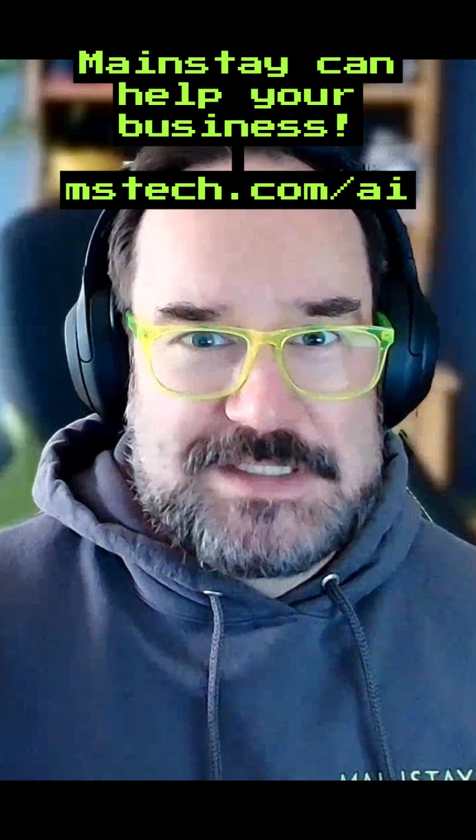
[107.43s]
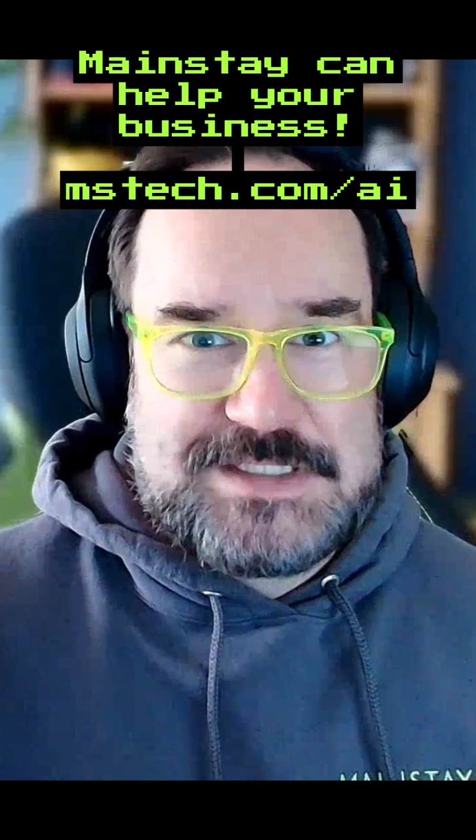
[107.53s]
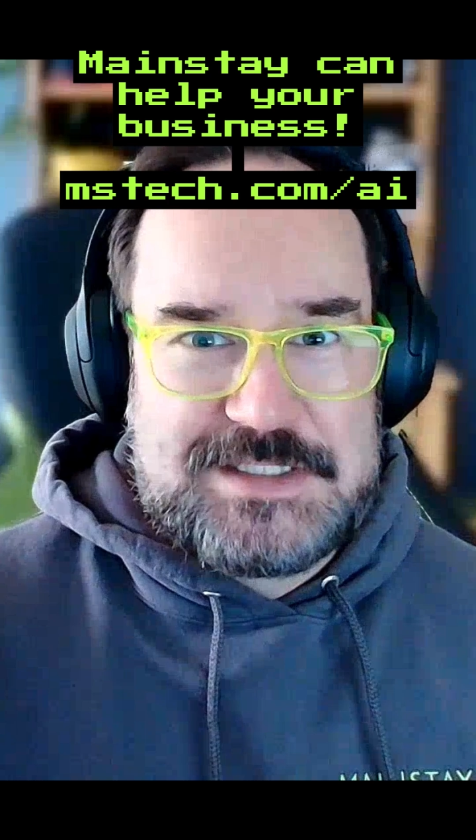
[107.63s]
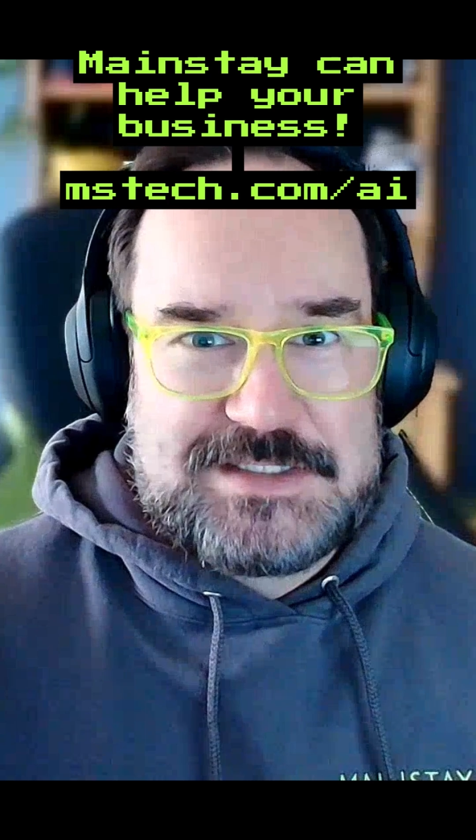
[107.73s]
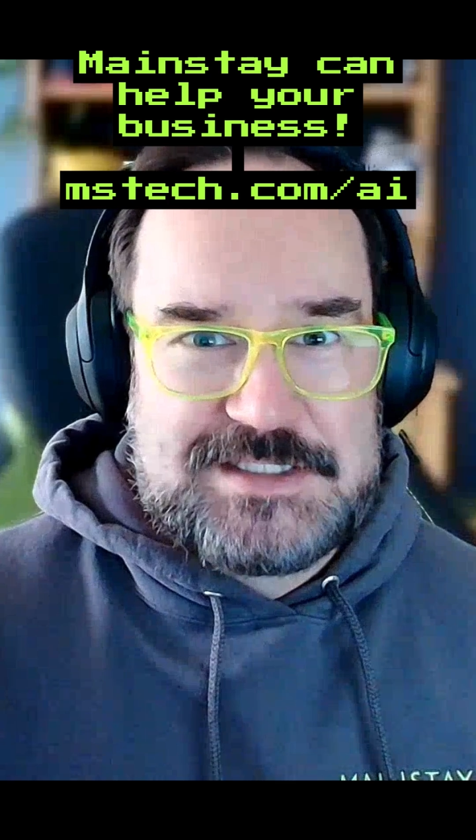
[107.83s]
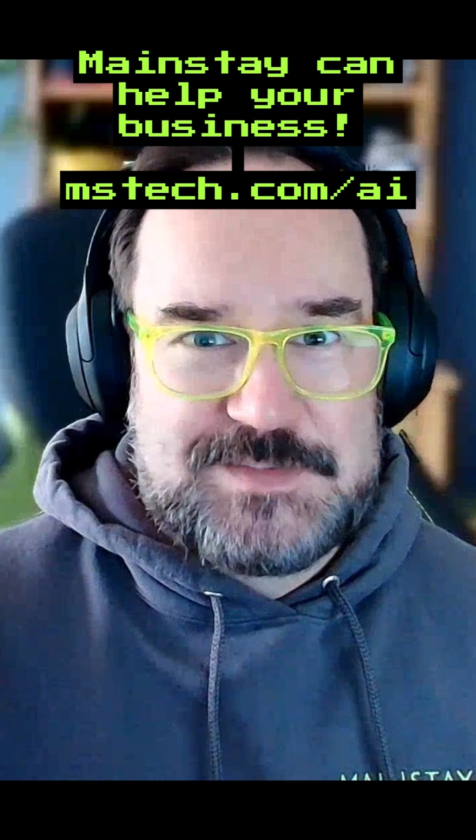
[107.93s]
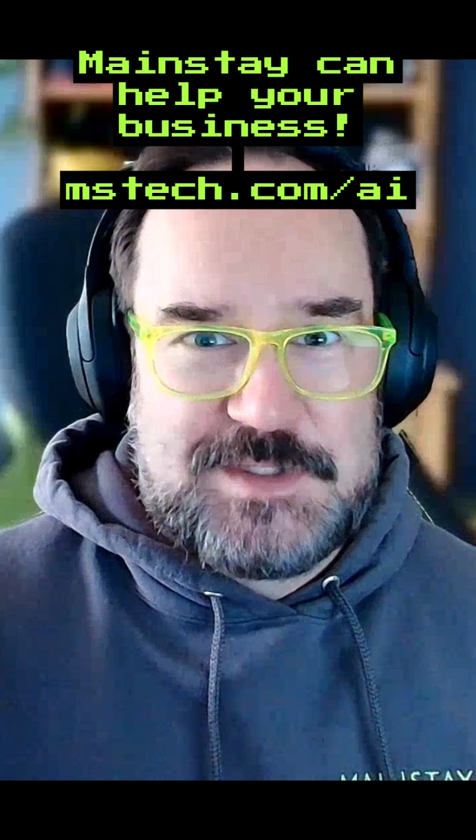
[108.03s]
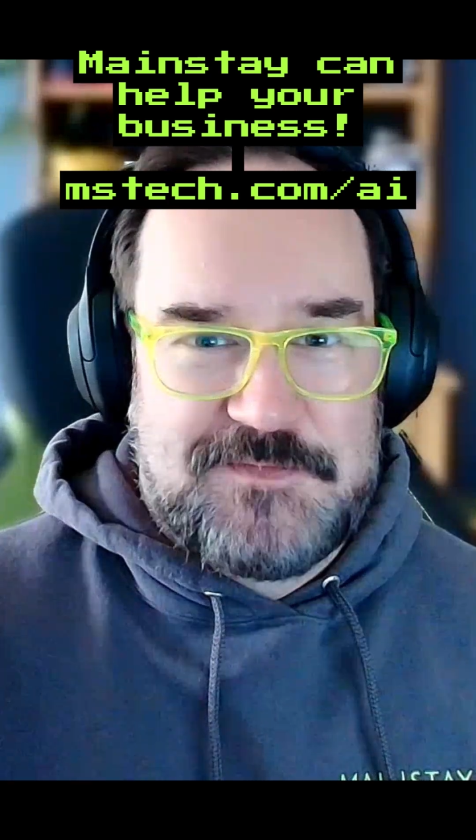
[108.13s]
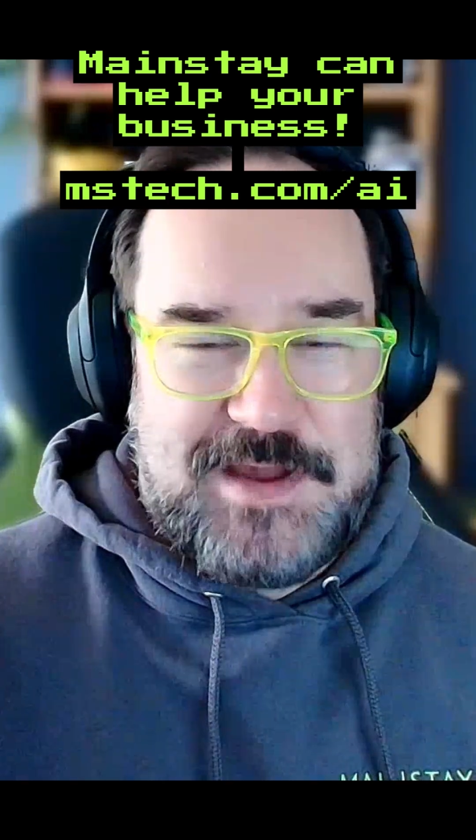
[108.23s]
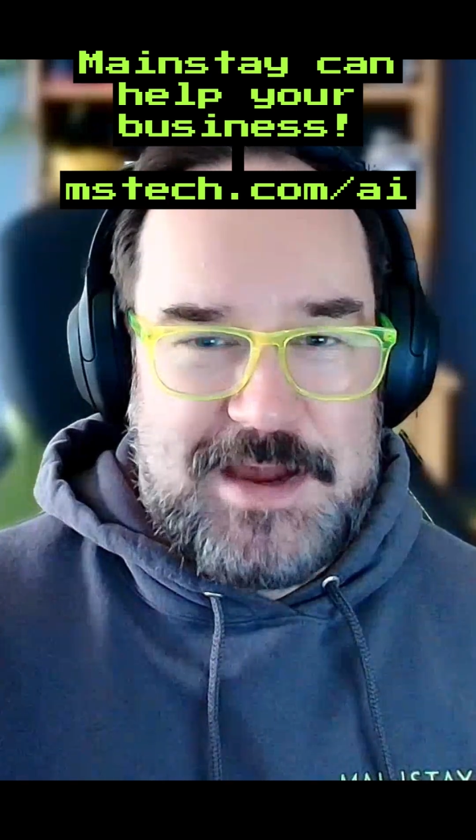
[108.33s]
risk
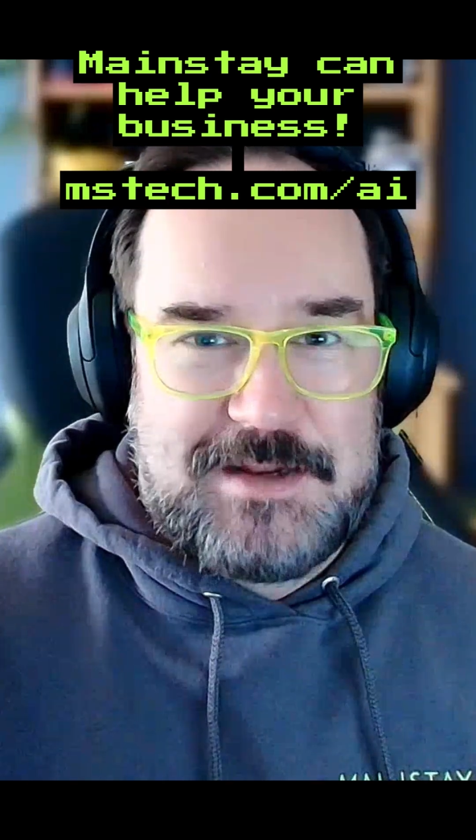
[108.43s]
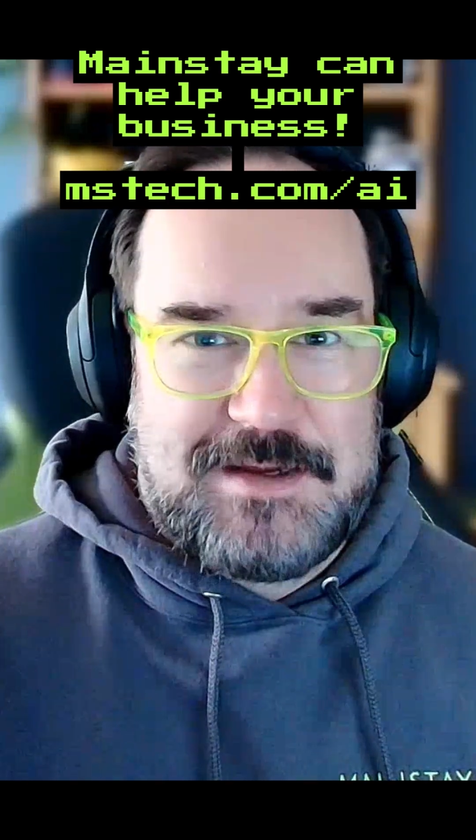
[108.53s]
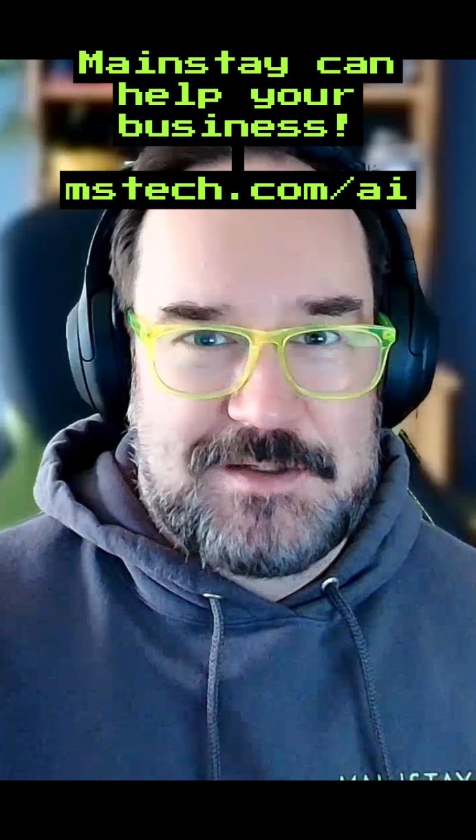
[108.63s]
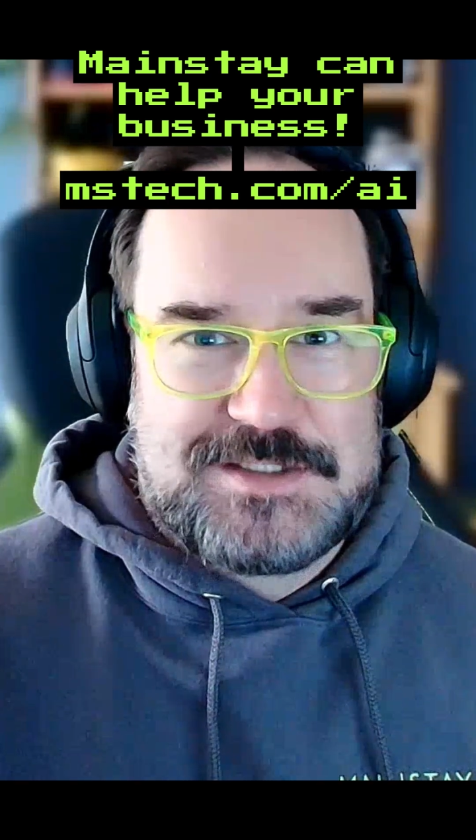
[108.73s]
assessment of that,